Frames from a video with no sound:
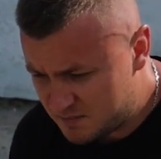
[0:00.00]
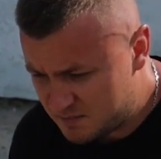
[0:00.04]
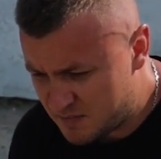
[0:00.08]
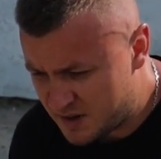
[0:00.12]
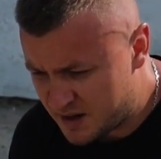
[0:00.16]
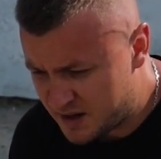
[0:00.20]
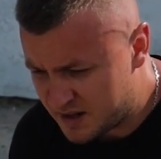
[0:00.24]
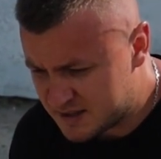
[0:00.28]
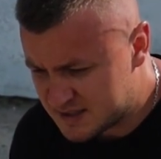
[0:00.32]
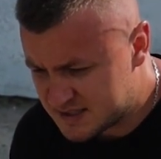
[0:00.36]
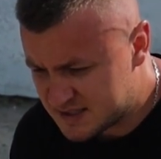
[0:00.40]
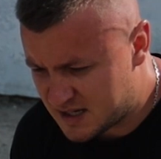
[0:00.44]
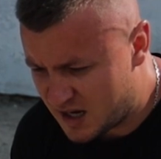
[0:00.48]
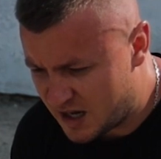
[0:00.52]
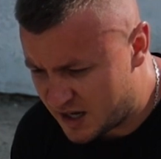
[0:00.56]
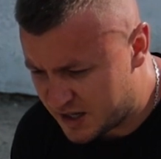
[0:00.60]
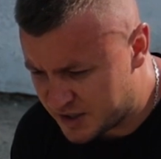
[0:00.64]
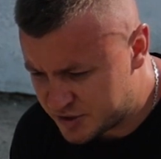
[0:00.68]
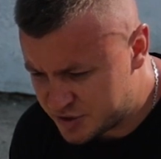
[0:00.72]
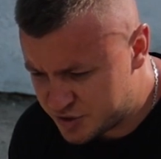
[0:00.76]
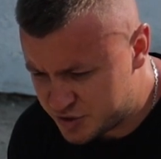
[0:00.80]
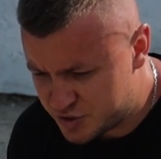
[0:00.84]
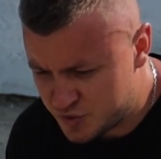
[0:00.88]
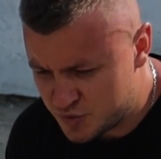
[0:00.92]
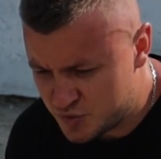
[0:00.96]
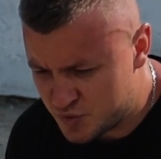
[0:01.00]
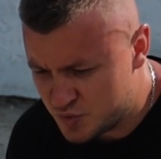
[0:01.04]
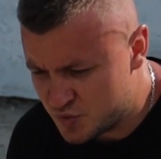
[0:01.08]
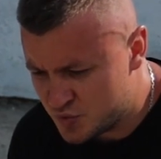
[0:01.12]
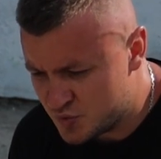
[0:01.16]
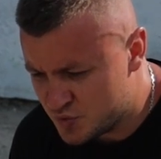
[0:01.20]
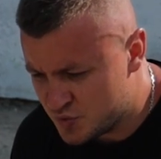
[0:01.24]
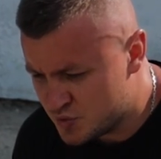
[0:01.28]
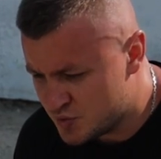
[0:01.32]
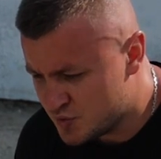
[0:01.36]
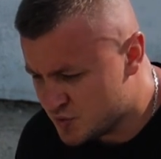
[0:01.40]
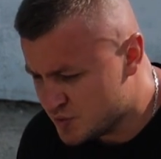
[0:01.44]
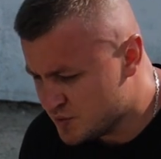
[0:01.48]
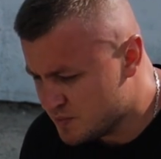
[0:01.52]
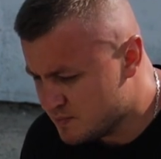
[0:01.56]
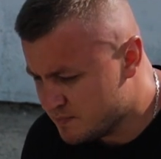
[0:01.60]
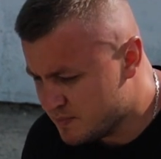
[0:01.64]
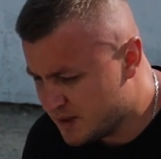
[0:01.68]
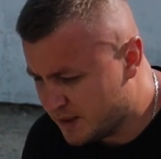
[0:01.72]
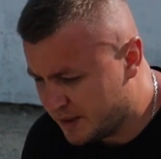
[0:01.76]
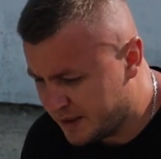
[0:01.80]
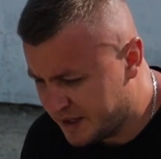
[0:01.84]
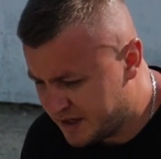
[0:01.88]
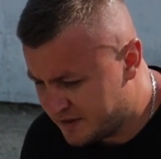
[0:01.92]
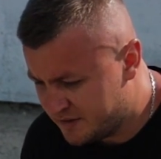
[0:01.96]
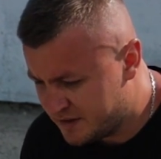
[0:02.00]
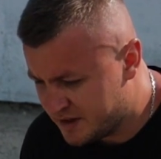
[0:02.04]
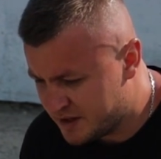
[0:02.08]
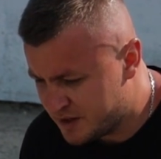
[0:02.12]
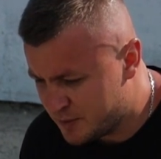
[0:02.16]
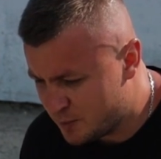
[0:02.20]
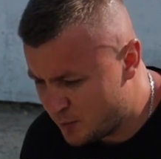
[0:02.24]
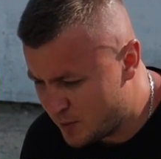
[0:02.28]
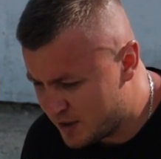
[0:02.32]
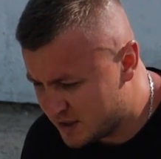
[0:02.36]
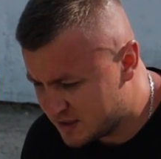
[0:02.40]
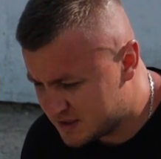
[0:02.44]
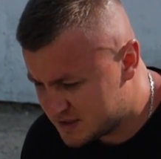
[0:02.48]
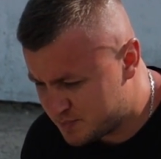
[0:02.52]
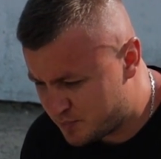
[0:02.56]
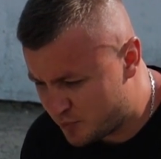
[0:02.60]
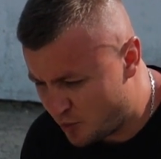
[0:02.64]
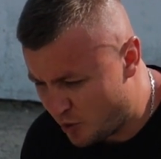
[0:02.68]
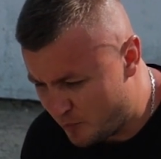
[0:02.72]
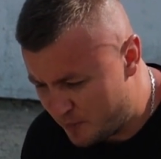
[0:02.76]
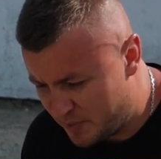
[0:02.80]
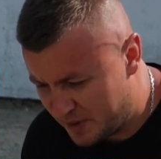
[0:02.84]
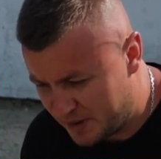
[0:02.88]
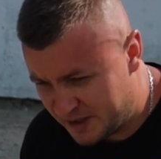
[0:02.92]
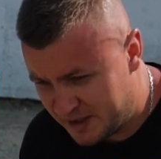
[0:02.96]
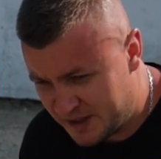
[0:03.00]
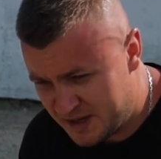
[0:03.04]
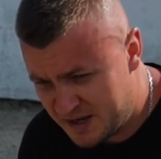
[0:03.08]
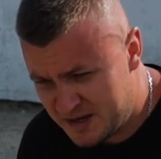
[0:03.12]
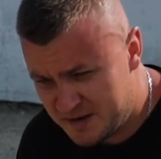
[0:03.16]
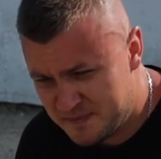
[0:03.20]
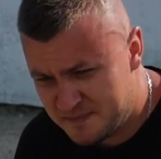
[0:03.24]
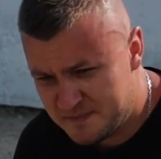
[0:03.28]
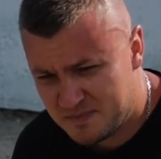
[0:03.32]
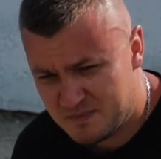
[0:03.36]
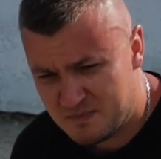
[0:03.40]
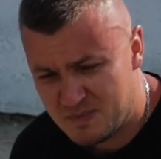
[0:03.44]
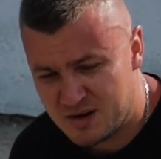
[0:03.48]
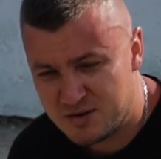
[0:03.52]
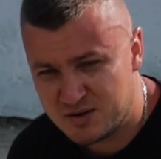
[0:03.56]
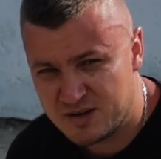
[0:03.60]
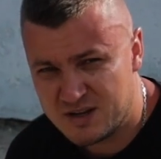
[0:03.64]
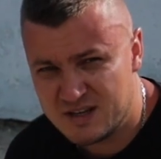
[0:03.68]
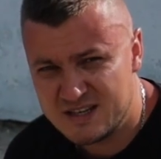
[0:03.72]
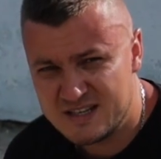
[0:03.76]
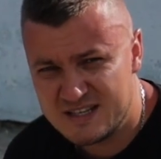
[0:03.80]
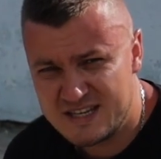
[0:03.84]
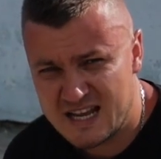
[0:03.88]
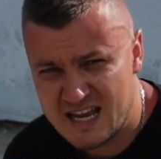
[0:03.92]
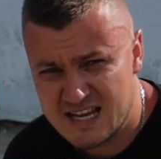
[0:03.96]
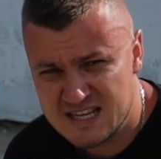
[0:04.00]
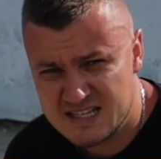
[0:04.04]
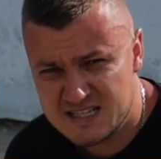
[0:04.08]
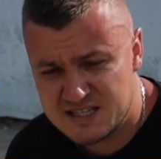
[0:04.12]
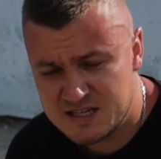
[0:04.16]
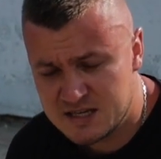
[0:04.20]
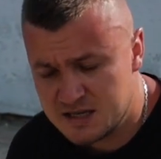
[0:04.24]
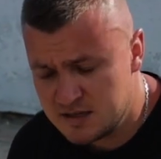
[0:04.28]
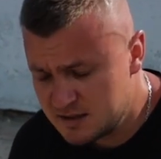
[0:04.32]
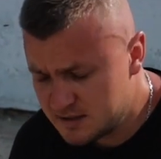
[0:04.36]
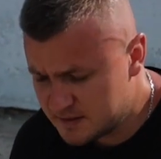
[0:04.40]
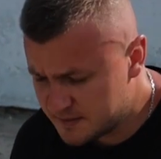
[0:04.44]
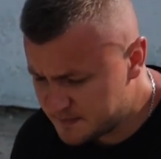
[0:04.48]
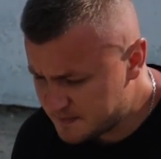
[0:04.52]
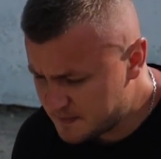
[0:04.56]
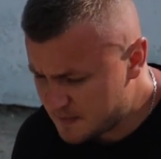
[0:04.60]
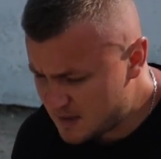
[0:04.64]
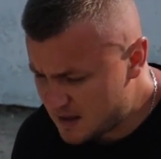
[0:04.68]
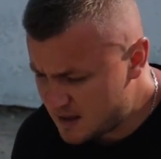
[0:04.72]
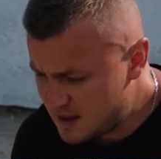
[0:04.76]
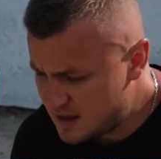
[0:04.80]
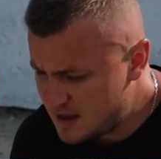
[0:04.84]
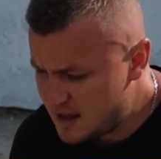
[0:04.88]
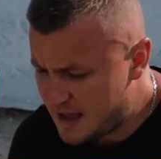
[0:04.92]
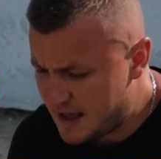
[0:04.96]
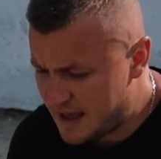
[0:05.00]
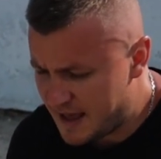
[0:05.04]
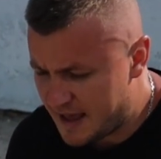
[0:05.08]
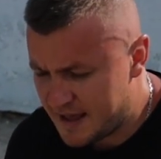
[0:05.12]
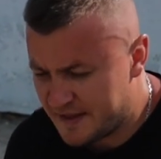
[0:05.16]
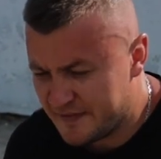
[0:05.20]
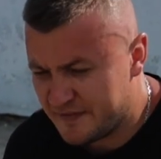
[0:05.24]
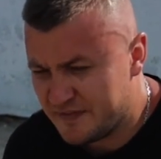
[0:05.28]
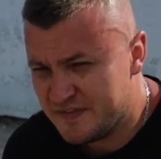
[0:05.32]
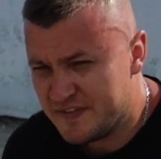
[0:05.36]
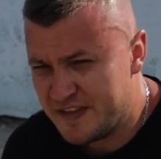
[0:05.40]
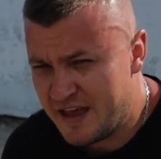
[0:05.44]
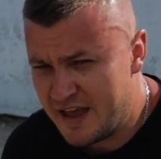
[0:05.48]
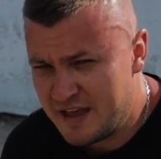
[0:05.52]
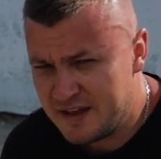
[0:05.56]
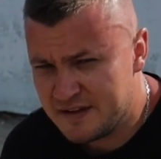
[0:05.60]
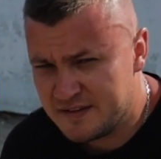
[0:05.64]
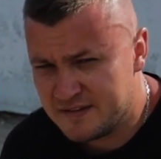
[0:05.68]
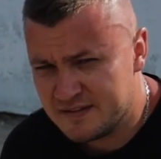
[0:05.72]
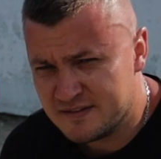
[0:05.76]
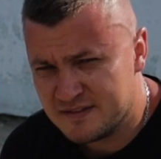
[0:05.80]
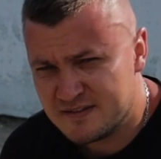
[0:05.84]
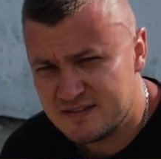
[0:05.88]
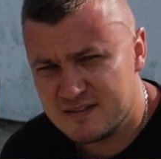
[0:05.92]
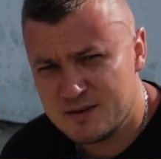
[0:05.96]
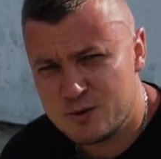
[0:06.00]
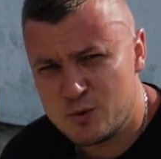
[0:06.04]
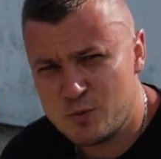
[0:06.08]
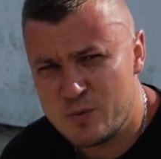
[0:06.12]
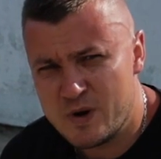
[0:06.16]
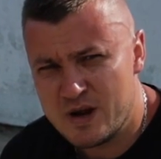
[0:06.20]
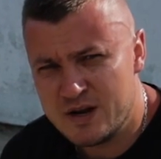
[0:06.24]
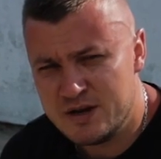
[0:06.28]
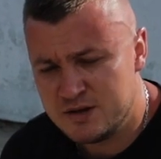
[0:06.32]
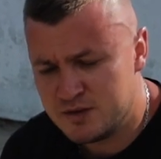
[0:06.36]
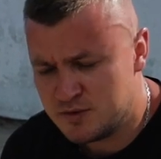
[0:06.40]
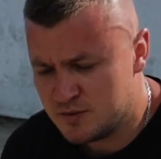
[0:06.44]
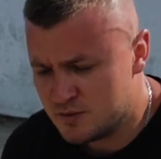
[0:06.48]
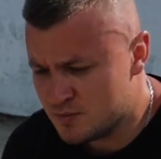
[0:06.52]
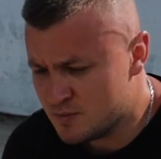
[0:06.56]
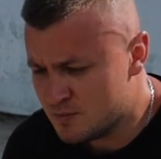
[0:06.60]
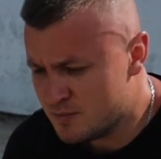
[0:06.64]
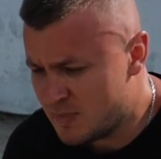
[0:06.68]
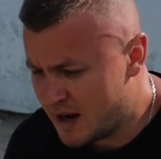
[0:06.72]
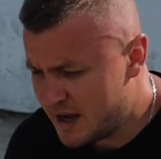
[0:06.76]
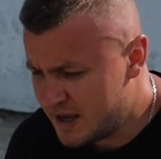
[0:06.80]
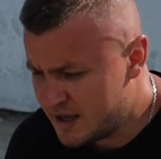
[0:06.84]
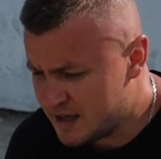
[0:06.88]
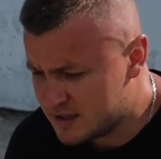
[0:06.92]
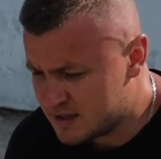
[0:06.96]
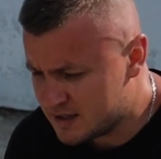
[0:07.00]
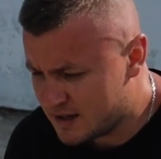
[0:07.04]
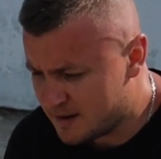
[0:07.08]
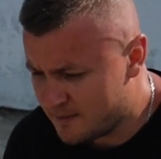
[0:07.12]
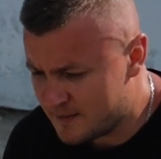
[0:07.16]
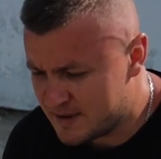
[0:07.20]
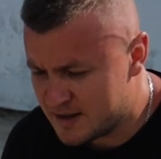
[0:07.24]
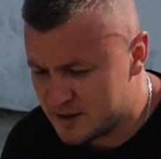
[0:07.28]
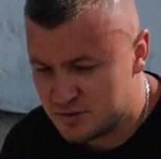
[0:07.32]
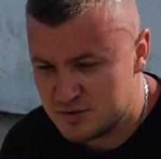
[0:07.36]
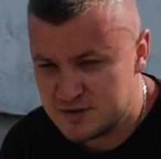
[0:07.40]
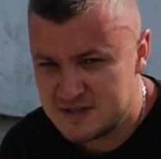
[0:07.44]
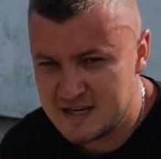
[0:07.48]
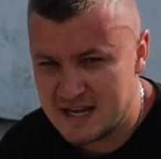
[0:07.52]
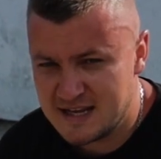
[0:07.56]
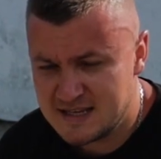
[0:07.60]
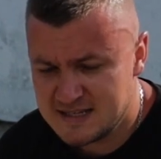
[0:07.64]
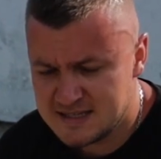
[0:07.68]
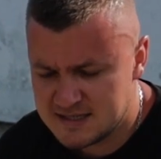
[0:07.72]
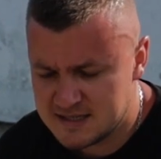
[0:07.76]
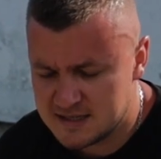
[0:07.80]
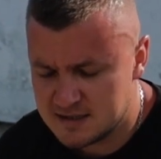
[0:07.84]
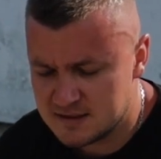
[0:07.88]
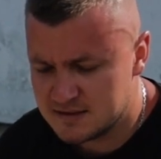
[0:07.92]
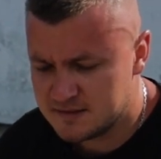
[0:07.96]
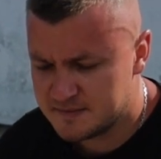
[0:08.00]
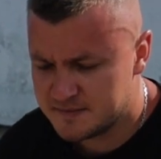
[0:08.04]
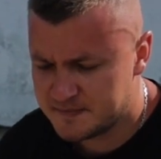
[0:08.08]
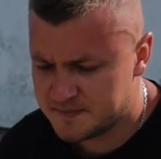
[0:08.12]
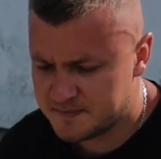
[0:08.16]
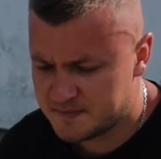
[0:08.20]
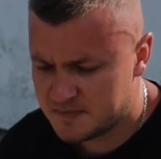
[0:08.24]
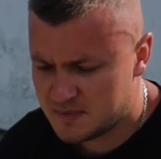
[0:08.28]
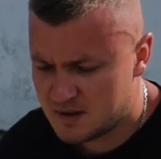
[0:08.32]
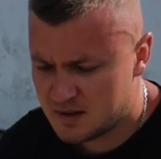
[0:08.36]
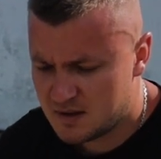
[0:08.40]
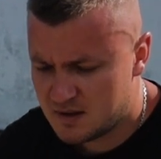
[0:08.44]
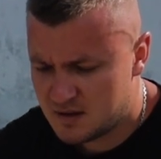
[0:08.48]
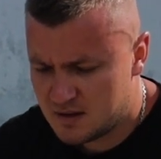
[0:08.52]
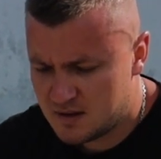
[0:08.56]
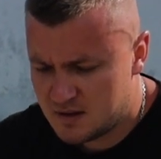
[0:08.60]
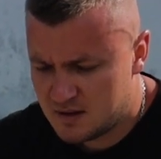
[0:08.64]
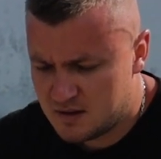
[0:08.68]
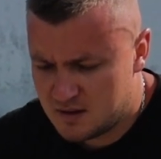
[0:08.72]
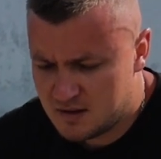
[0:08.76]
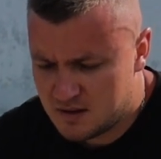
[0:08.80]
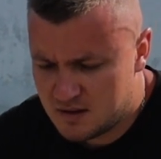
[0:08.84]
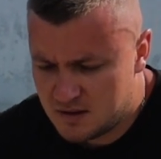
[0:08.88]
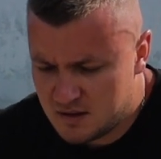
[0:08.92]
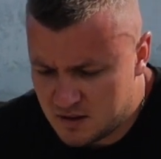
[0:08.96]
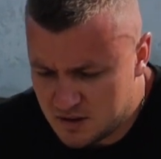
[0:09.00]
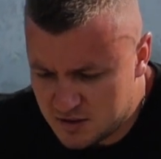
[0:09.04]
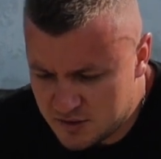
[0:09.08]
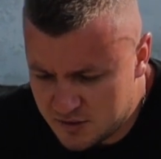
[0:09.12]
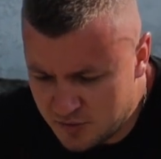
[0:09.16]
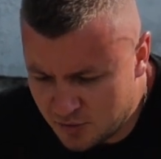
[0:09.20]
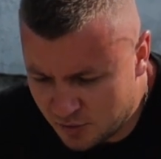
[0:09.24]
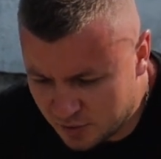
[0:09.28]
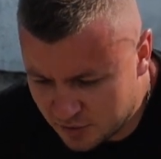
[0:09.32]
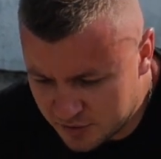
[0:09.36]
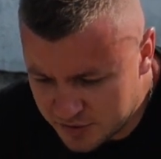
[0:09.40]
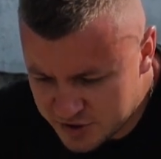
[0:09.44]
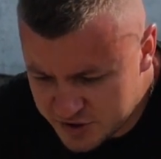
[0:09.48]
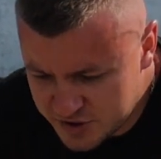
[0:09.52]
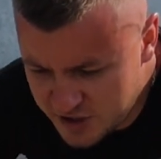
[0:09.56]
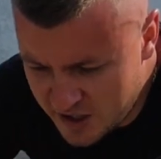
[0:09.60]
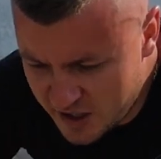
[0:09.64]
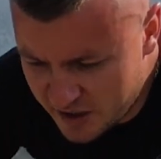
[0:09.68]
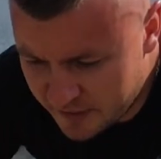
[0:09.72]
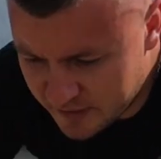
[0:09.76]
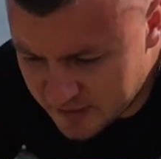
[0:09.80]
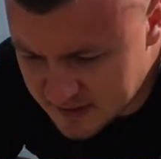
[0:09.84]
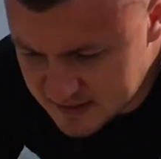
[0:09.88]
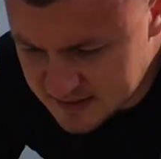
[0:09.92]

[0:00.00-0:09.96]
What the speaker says: but it's hard to believe that it works properly, but you can test it, and then when you buy it and when you test it, you'll share